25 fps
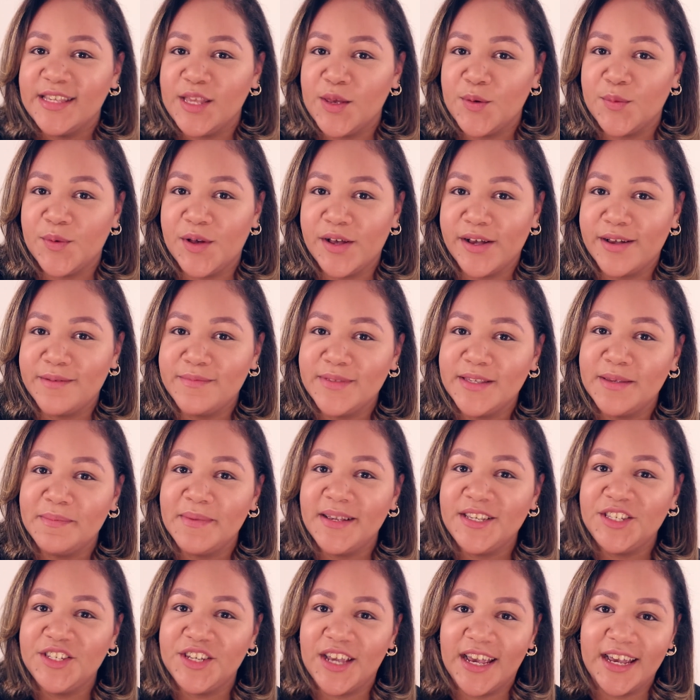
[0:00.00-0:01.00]
Welcome to my
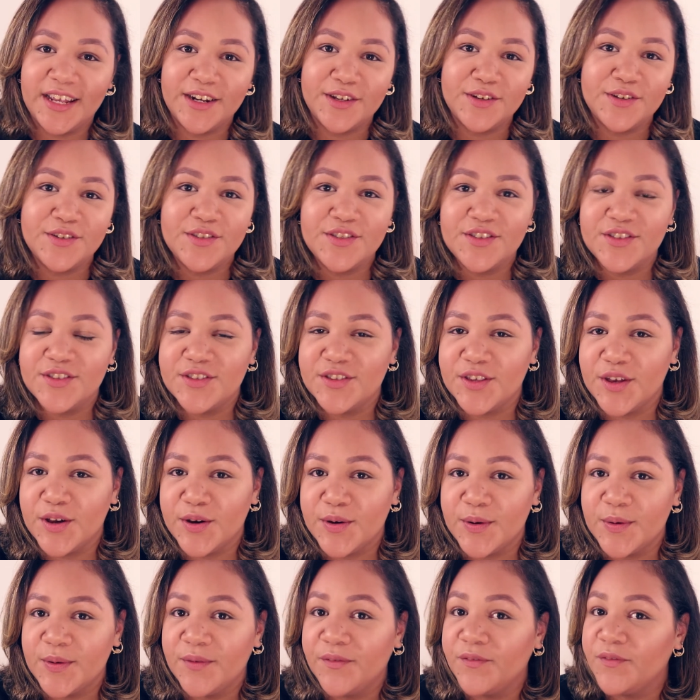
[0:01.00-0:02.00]
channel.
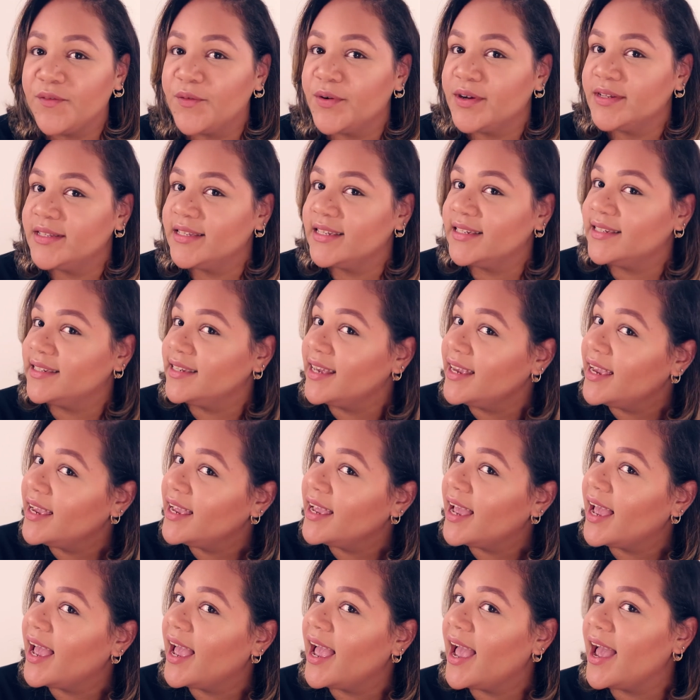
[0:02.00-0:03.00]
So for today
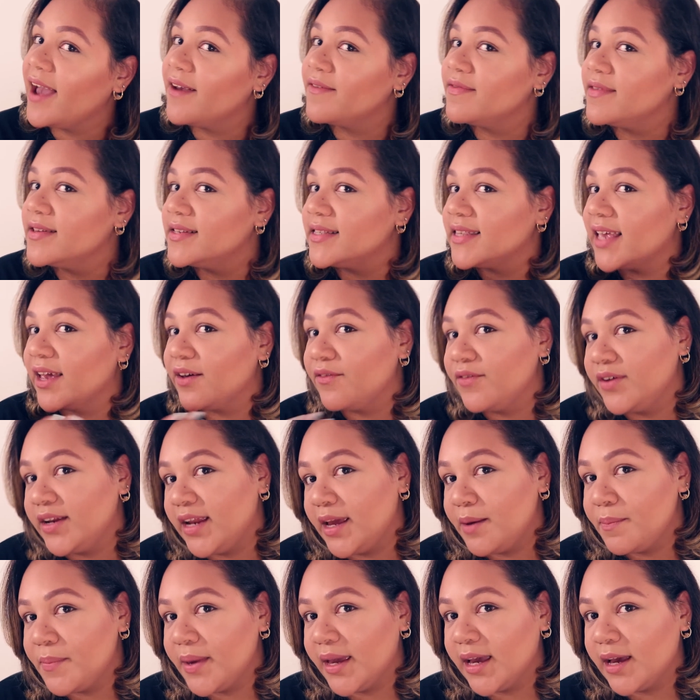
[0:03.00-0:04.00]
I have this everyday
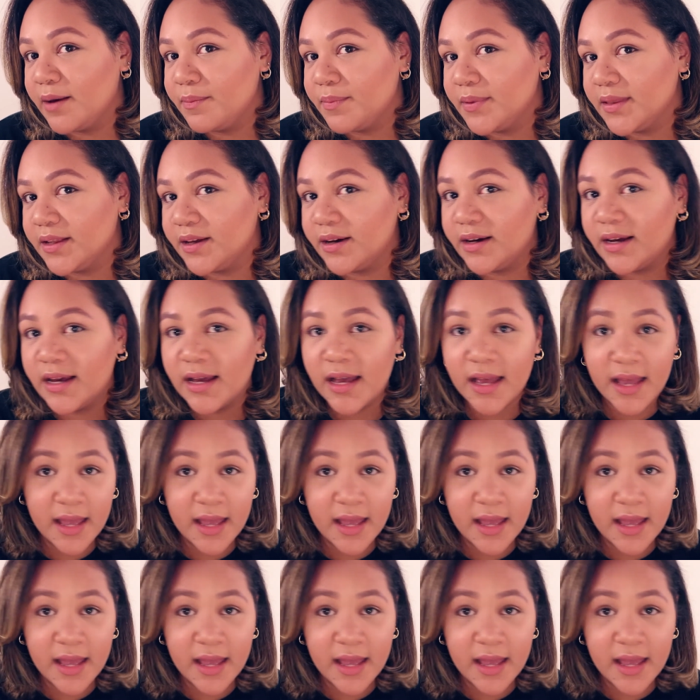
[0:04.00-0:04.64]
makeup look.